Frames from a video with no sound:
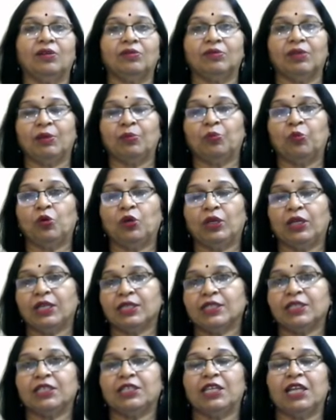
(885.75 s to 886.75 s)
import
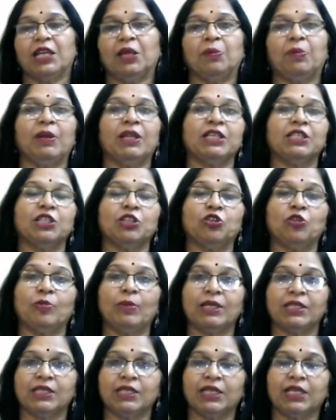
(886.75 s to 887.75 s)
doesn't take place, the
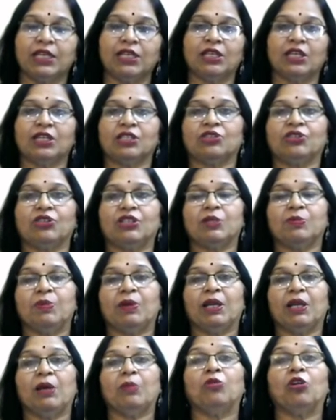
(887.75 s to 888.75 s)
domestic industries
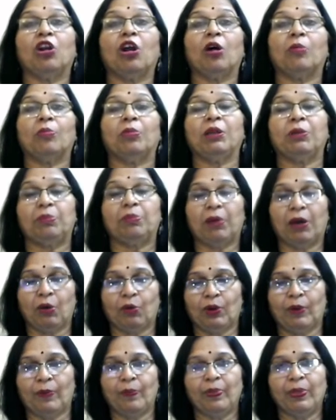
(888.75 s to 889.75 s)
become monopoly
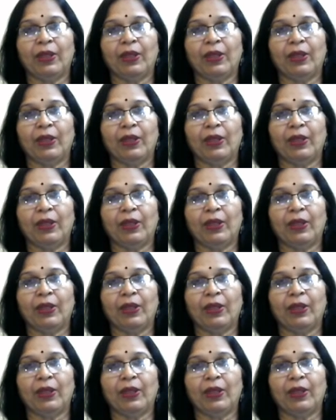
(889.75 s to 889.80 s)
power,